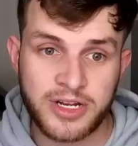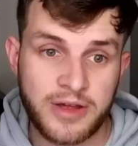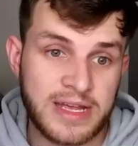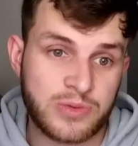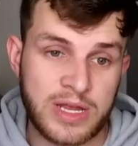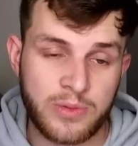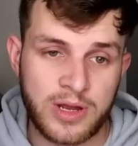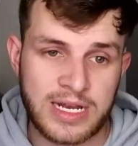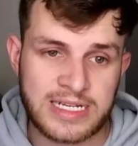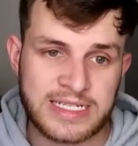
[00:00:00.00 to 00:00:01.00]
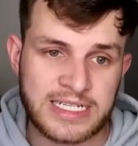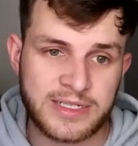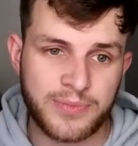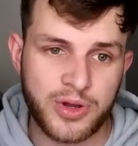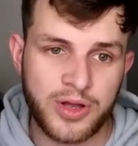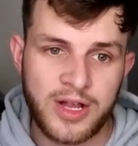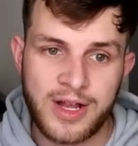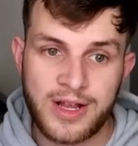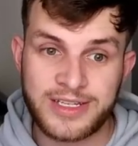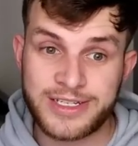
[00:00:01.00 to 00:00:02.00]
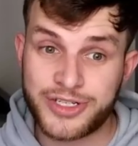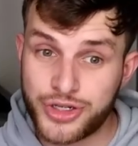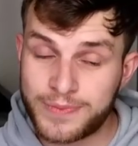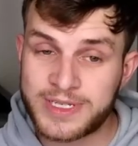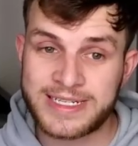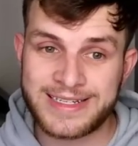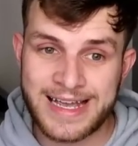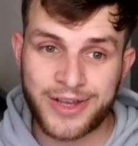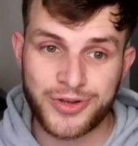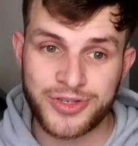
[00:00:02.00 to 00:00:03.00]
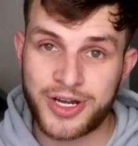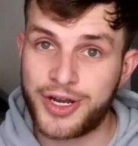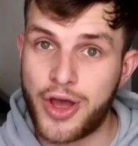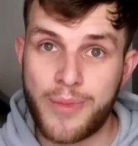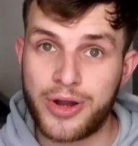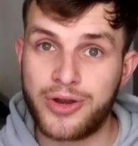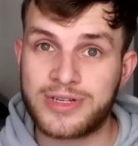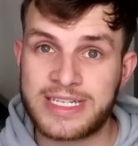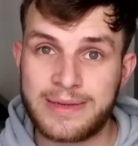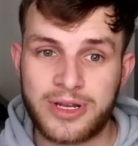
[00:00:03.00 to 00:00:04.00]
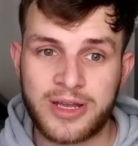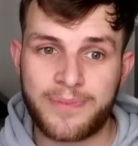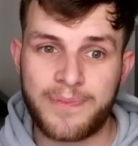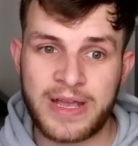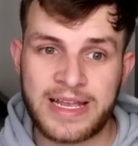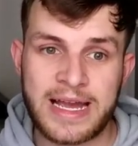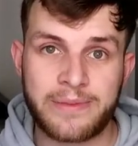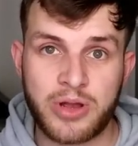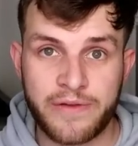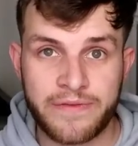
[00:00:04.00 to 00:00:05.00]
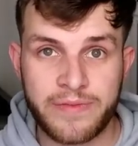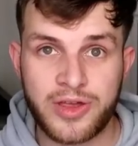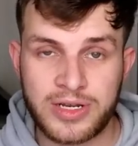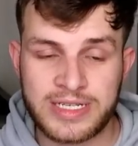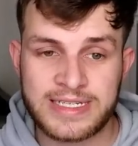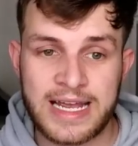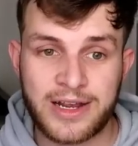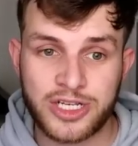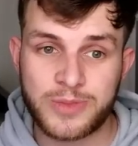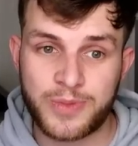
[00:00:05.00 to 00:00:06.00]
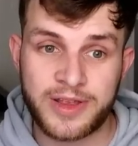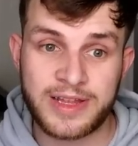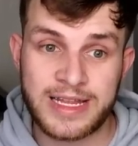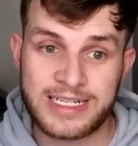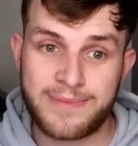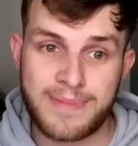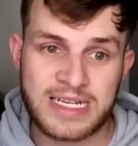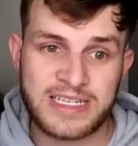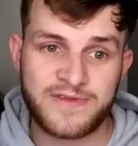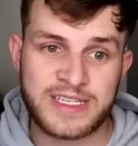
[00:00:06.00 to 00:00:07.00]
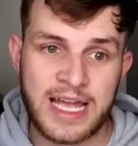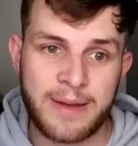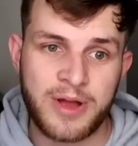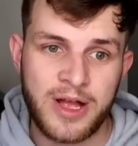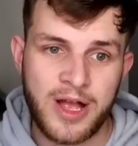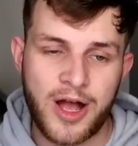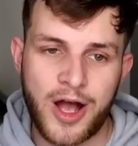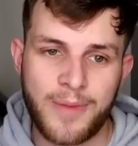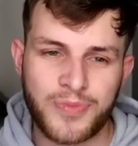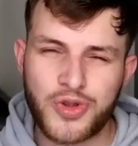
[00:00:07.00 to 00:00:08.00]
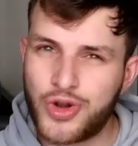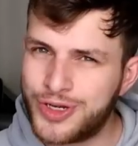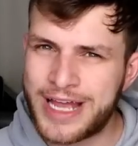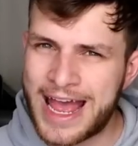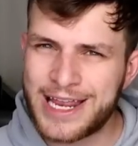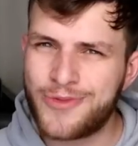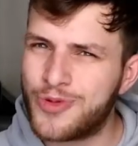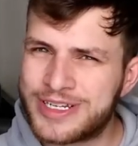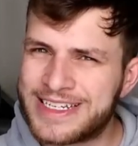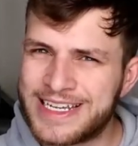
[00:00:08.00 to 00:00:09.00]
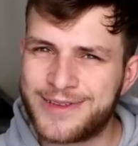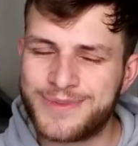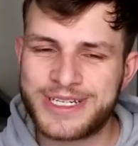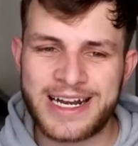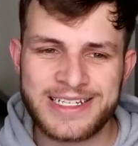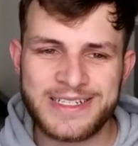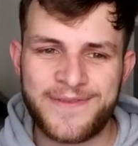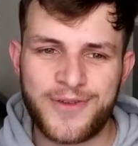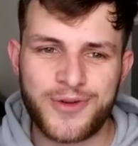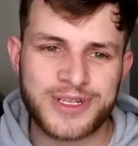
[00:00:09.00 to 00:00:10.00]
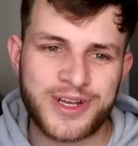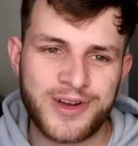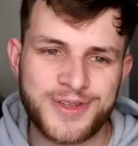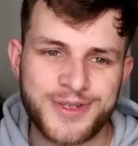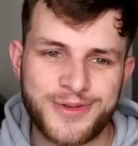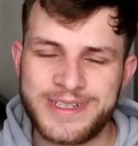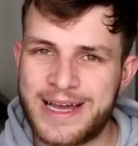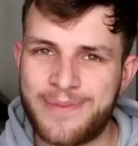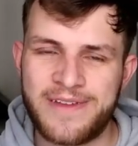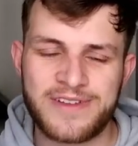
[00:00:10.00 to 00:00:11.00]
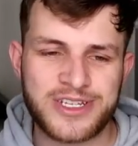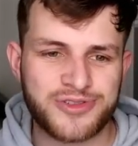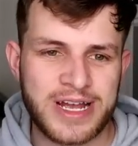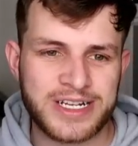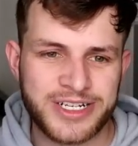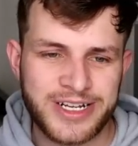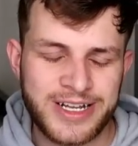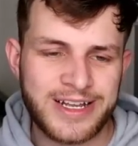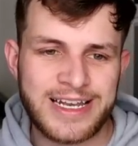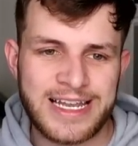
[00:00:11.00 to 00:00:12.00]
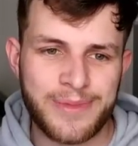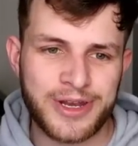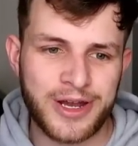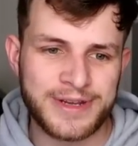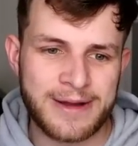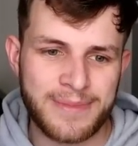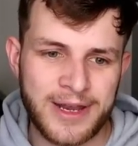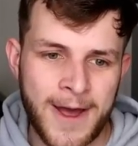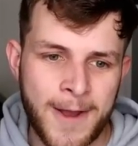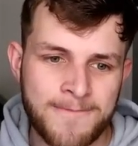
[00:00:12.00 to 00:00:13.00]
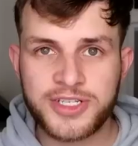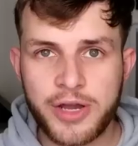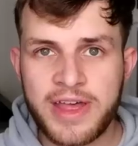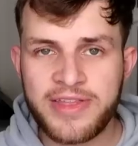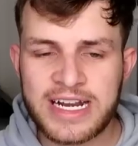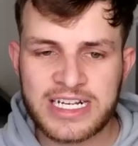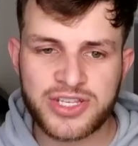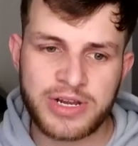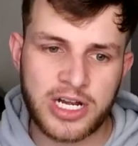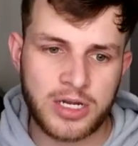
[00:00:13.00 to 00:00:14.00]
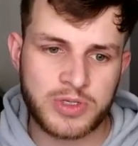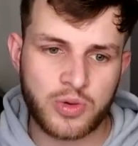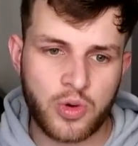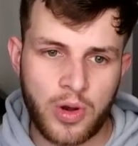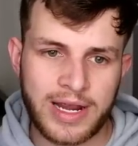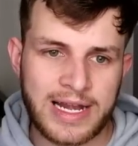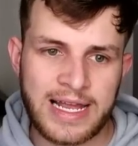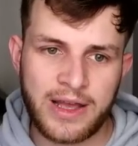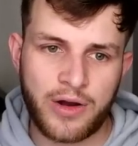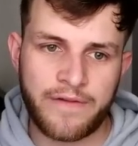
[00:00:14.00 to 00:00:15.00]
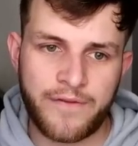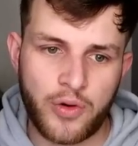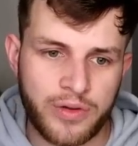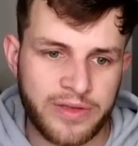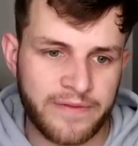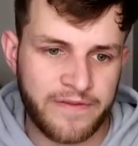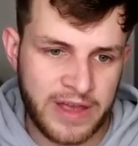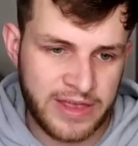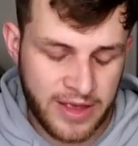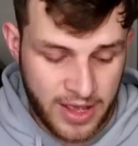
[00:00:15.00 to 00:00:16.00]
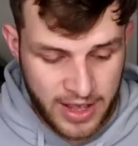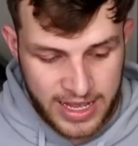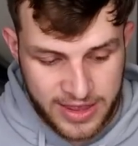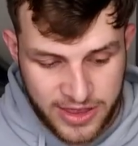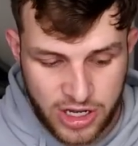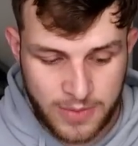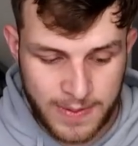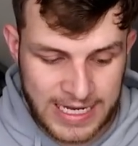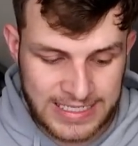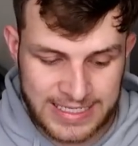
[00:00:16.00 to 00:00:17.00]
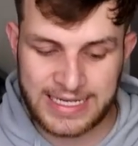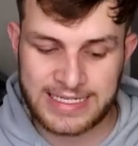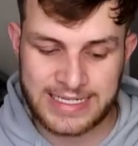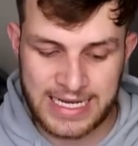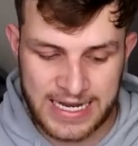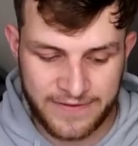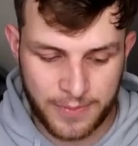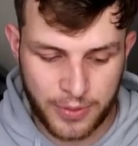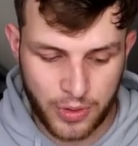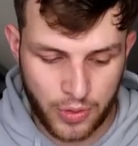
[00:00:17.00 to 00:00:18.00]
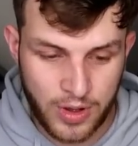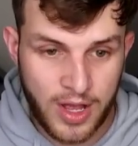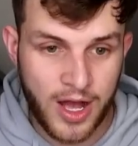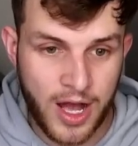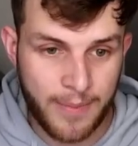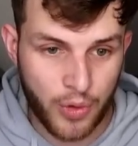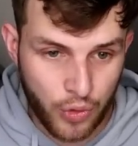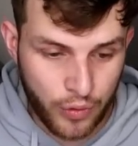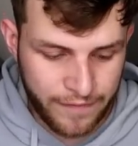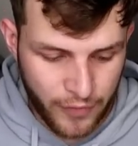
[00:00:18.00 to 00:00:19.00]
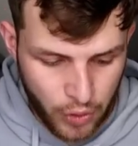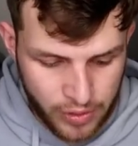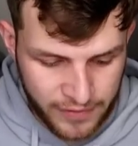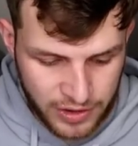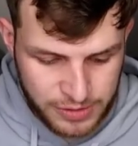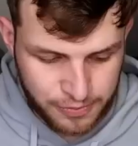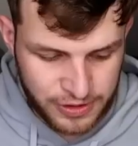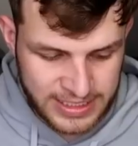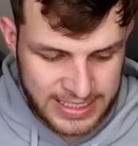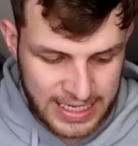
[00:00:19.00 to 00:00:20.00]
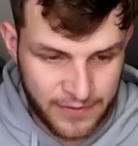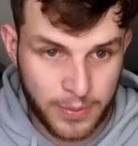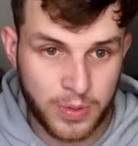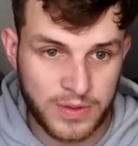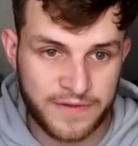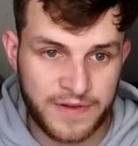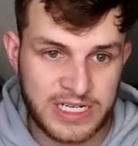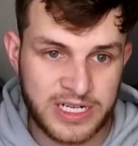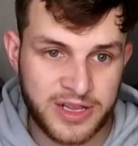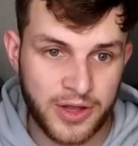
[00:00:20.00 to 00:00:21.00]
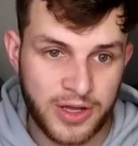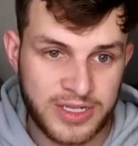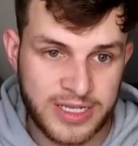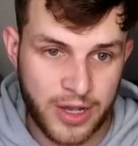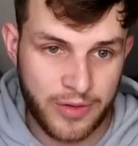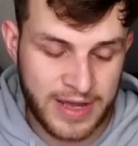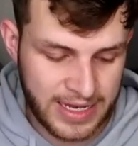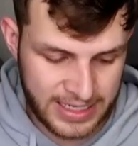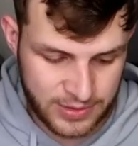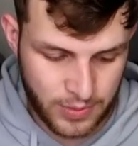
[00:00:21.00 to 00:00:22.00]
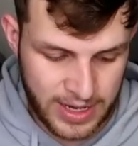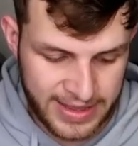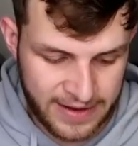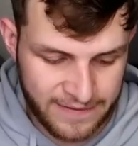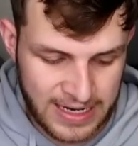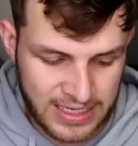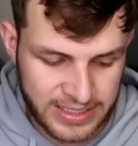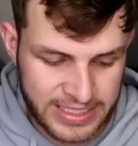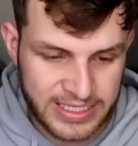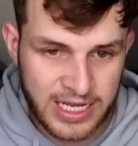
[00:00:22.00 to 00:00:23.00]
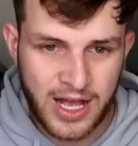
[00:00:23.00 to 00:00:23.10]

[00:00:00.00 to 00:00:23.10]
you know, that's where they were last season. But to jump to 2nd, I know it might not seem like a big gap going from 3rd to 2nd, but I think that is a massive step. Could anyone see them challenging for the title? Is that a bit of a stretch? Let me know down below. So then the next 3 clubs are quite clear of 4th and 5th. In 3rd place, it's Liverpool. All 4 of us predicted Liverpool to finish 3rd, so that is where they have landed.